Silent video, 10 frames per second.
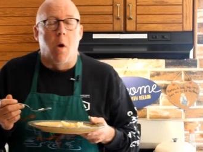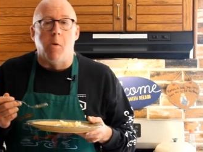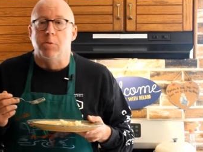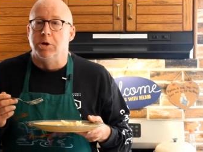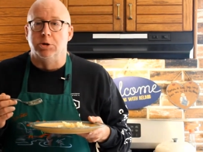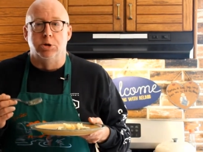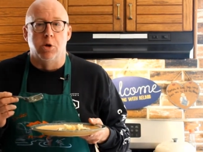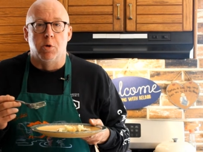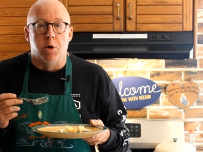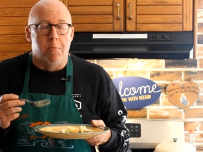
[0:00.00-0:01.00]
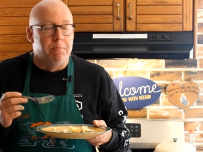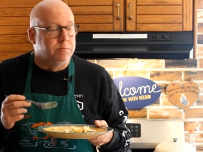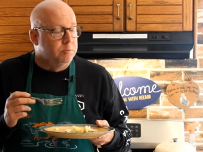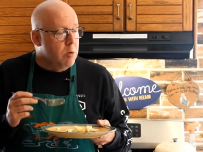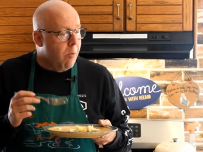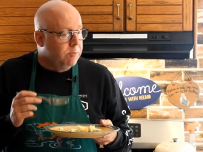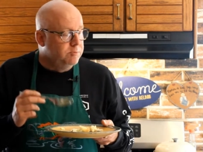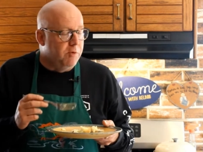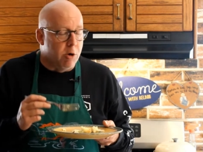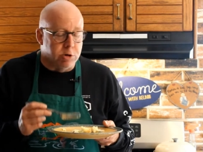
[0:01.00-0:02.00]
Oh, that's so good.
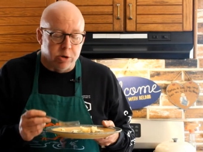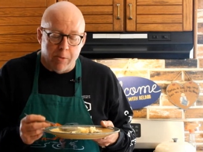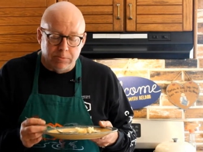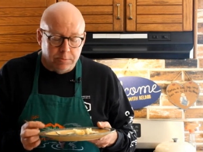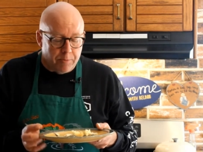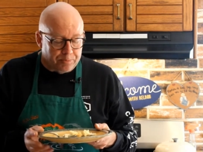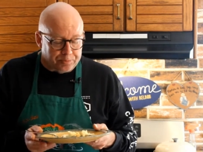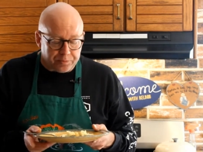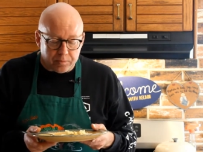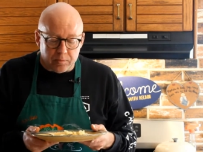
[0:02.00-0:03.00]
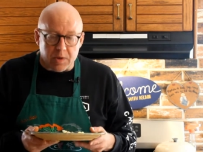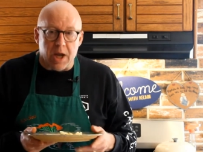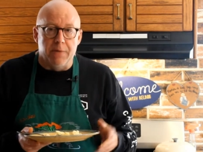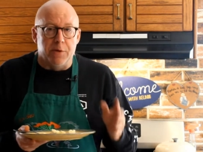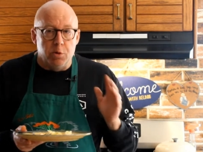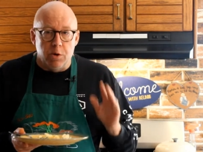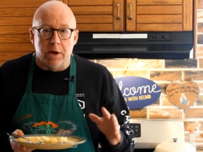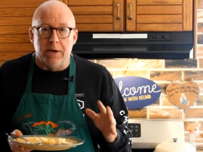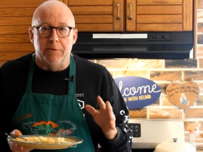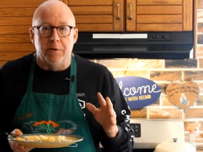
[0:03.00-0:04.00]
Folks, if you
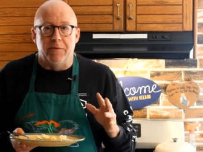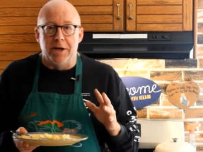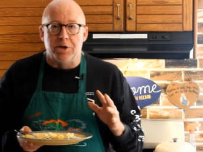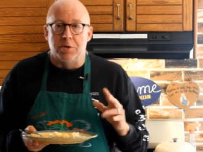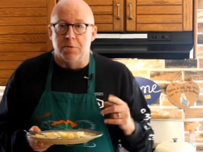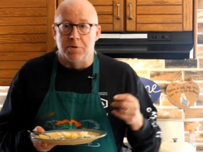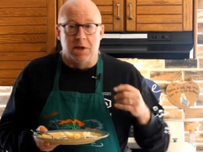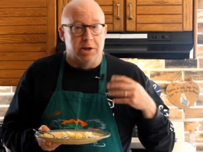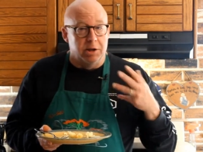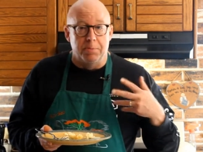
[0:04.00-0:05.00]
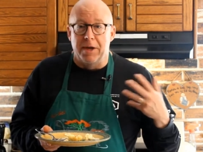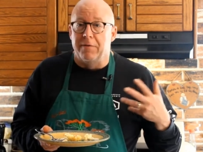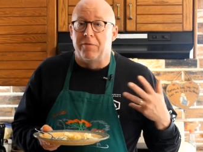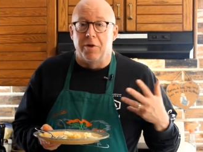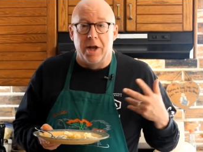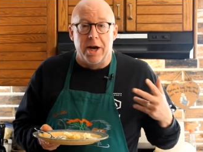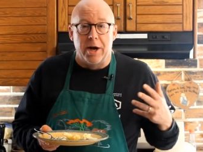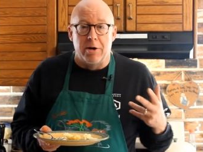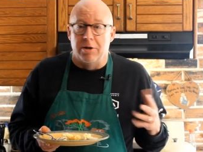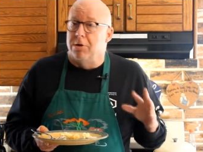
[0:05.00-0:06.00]
want to give your vegetables a little bit of
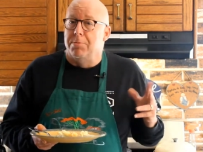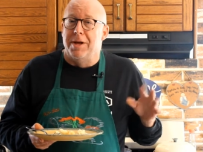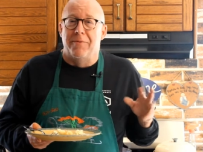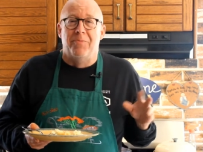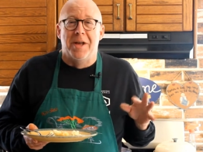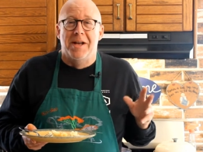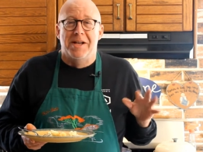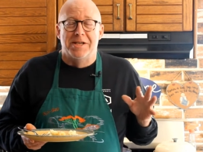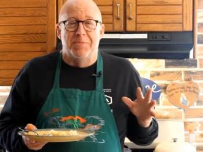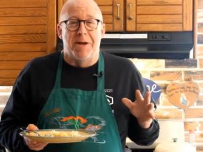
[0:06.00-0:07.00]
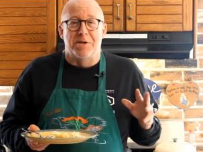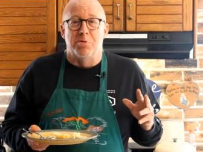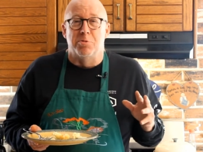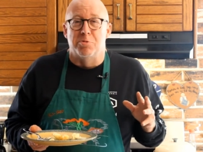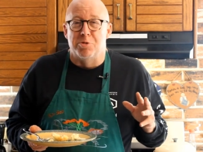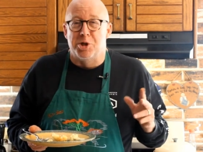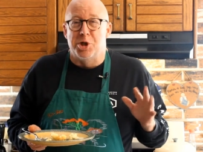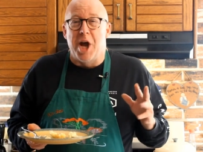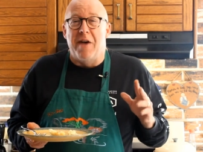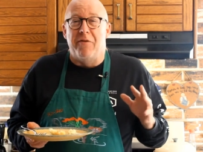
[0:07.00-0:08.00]
flair, a little bit of special
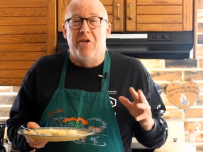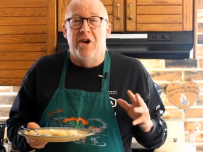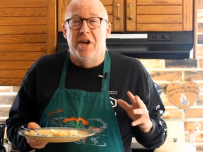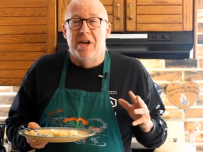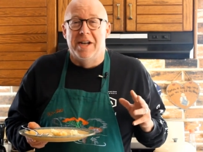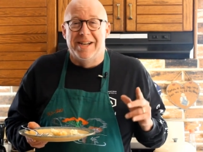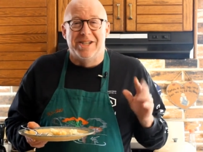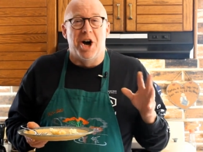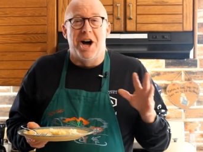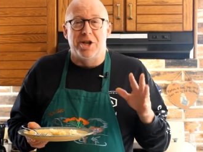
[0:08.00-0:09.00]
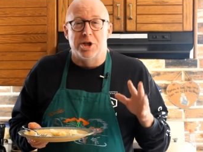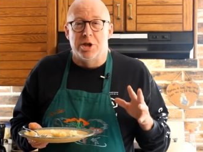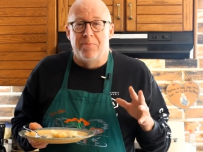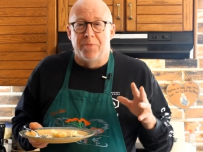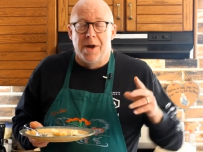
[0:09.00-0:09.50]
chef touch,